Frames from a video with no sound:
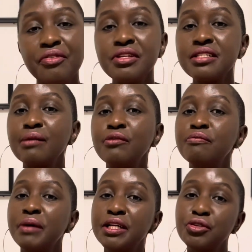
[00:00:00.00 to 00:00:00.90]
are some of
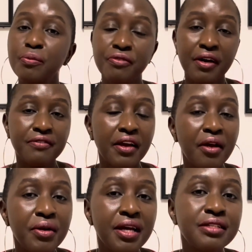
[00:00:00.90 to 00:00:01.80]
my top 5
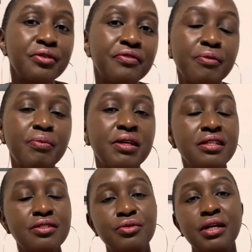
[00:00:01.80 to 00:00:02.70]
areas of the
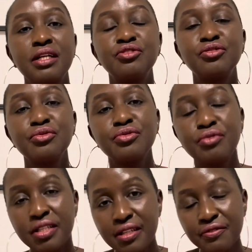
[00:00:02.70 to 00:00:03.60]
places you can choose to
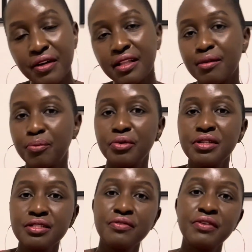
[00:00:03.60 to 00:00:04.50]
live at the
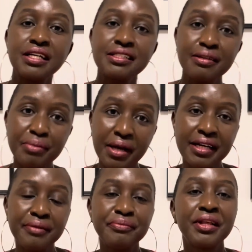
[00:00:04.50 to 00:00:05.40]
borders of Luxembourg.
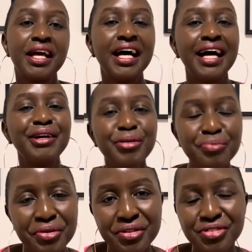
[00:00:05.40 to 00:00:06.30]
I
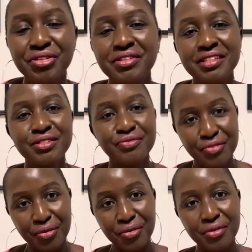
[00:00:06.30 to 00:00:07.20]
hope you enjoyed this
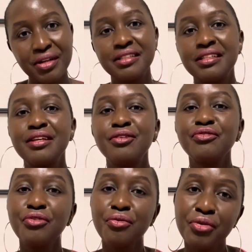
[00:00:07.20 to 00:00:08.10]
vlog and thank you
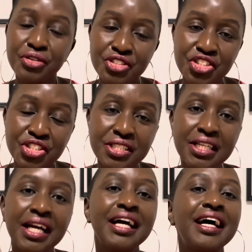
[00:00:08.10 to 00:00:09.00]
for
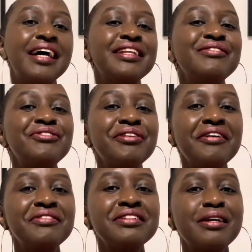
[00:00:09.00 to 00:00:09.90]
watching. And if you
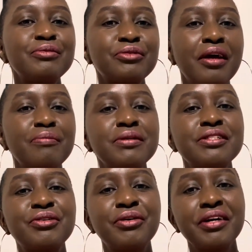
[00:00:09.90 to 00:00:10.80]
haven't subscribed, please
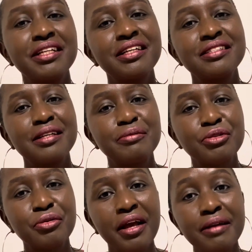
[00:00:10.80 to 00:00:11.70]
go ahead and
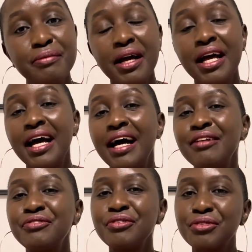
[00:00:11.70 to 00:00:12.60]
subscribe.
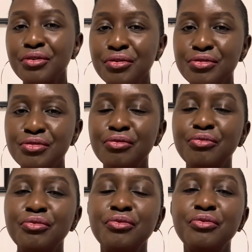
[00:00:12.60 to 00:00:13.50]
And for those
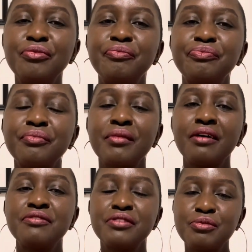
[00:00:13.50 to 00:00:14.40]
who
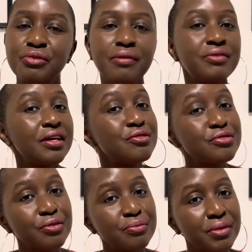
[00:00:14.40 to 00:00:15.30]
have subscribed, thank you
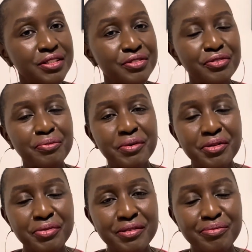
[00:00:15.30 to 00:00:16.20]
so much for
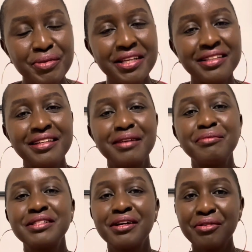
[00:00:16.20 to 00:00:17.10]
being with me. The
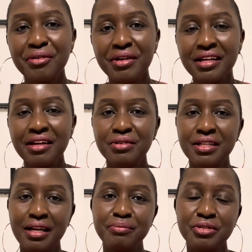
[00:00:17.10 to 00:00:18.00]
numbers are growing. I
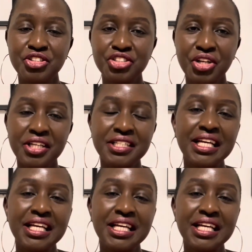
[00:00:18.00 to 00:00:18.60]
really appreciate.